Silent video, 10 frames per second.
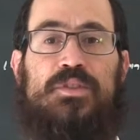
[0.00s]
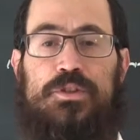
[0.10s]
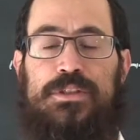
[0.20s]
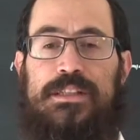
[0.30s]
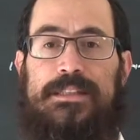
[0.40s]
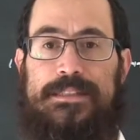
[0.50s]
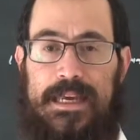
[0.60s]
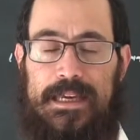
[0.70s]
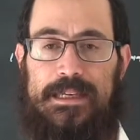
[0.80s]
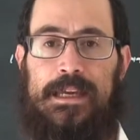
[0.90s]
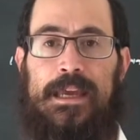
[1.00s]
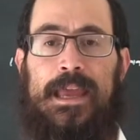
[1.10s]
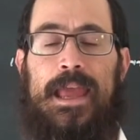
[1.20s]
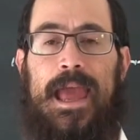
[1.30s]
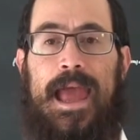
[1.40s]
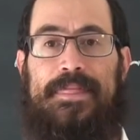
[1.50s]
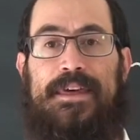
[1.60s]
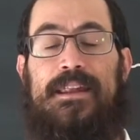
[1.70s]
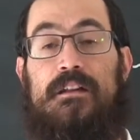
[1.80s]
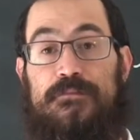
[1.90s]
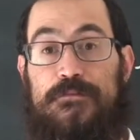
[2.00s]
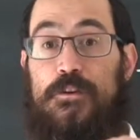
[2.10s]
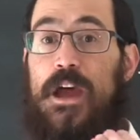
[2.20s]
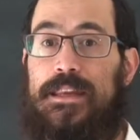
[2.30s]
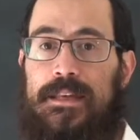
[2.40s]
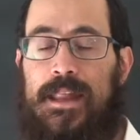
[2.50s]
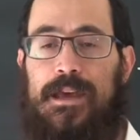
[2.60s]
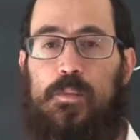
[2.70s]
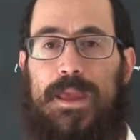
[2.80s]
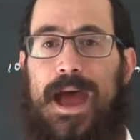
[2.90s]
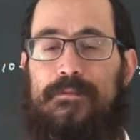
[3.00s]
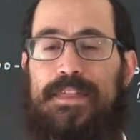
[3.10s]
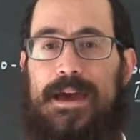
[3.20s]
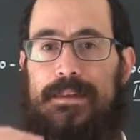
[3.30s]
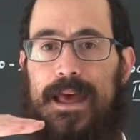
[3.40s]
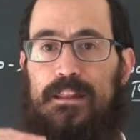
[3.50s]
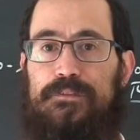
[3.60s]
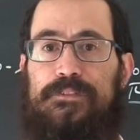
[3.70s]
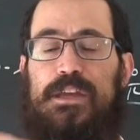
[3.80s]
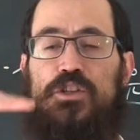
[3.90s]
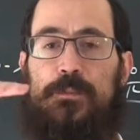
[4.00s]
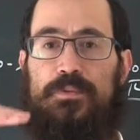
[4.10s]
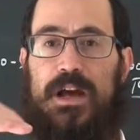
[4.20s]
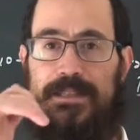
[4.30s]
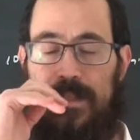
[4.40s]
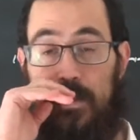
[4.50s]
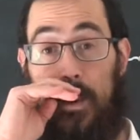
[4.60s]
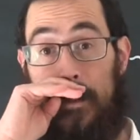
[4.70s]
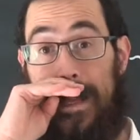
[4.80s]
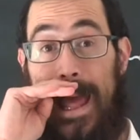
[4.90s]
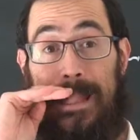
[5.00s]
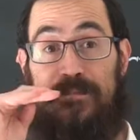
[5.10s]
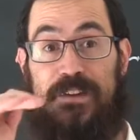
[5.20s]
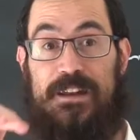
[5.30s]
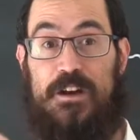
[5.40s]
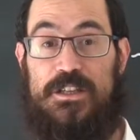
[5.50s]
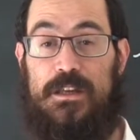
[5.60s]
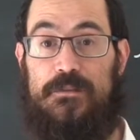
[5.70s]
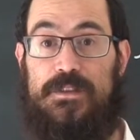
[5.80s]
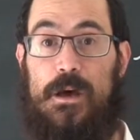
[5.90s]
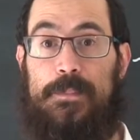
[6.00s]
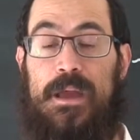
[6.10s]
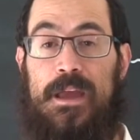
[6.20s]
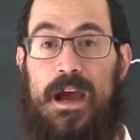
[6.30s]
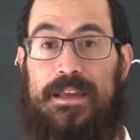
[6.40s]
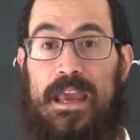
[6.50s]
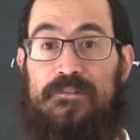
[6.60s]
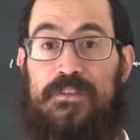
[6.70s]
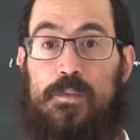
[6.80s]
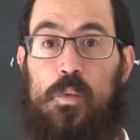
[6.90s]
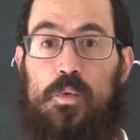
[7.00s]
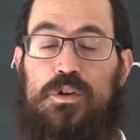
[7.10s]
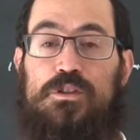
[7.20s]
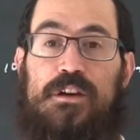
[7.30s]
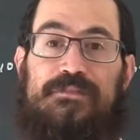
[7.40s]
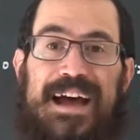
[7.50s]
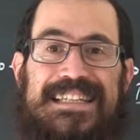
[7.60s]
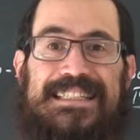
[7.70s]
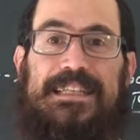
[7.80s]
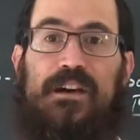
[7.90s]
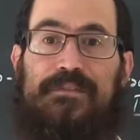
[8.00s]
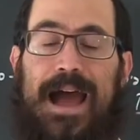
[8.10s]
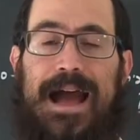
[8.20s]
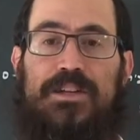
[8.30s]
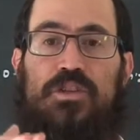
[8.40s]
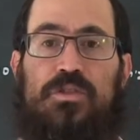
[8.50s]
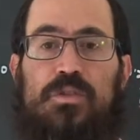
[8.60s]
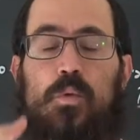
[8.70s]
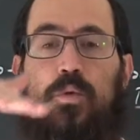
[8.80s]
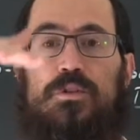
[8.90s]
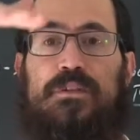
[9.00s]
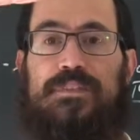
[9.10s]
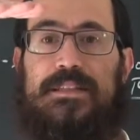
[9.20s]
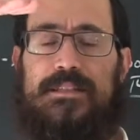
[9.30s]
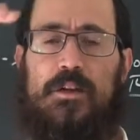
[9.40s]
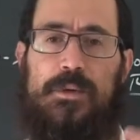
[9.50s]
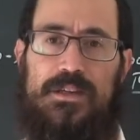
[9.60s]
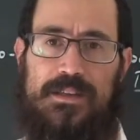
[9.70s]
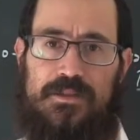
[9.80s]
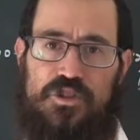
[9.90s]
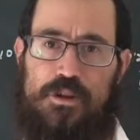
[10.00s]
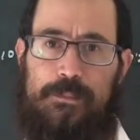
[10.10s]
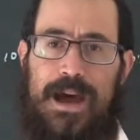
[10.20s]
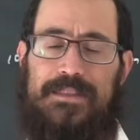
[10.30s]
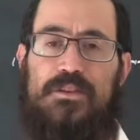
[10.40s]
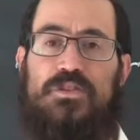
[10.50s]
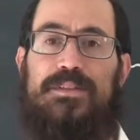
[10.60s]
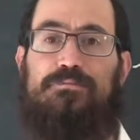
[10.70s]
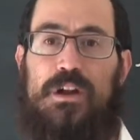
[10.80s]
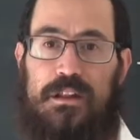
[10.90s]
during the day, and then on Friday night we have that elevation process where we elevate ourselves up again from the world of asiyah, of action, to the world of Yetzirah, because on Shabbat there's the